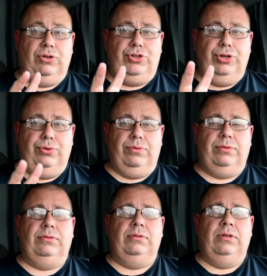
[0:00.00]
two,
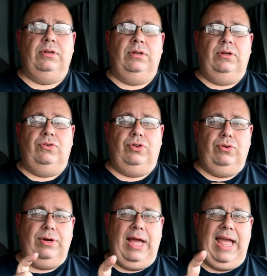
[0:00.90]
do
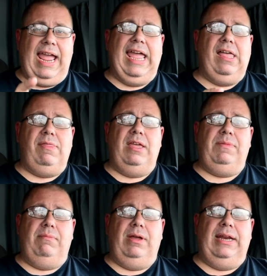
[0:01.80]
not hand them the
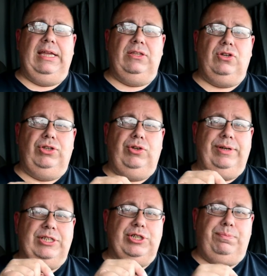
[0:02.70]
money until you
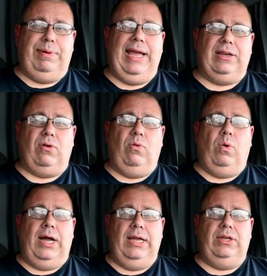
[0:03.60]
inspect
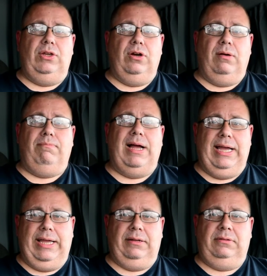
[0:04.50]
what you're
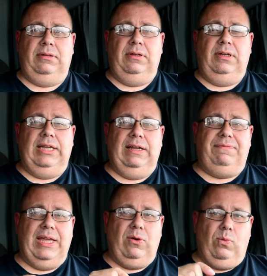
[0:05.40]
buying. If
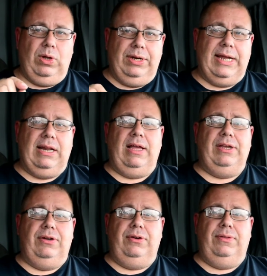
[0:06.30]
they will not allow you
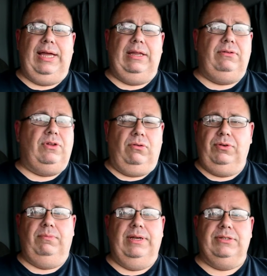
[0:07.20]
to do that, don't
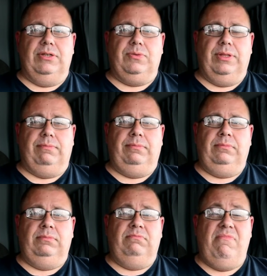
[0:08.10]
do business with them.
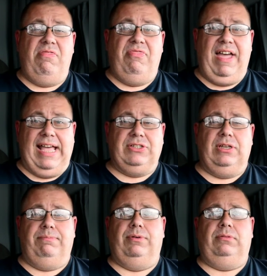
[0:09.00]
That
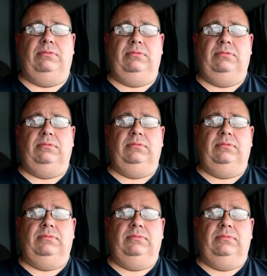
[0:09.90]
simple.
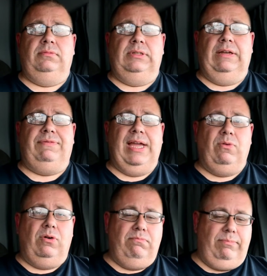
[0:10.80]
If they
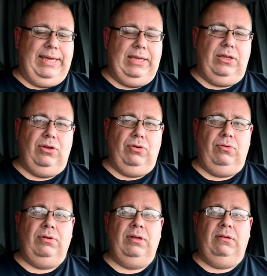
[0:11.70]
won't meet you
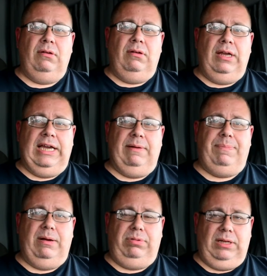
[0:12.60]
at a
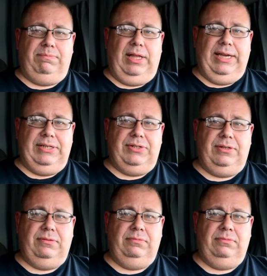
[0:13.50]
public place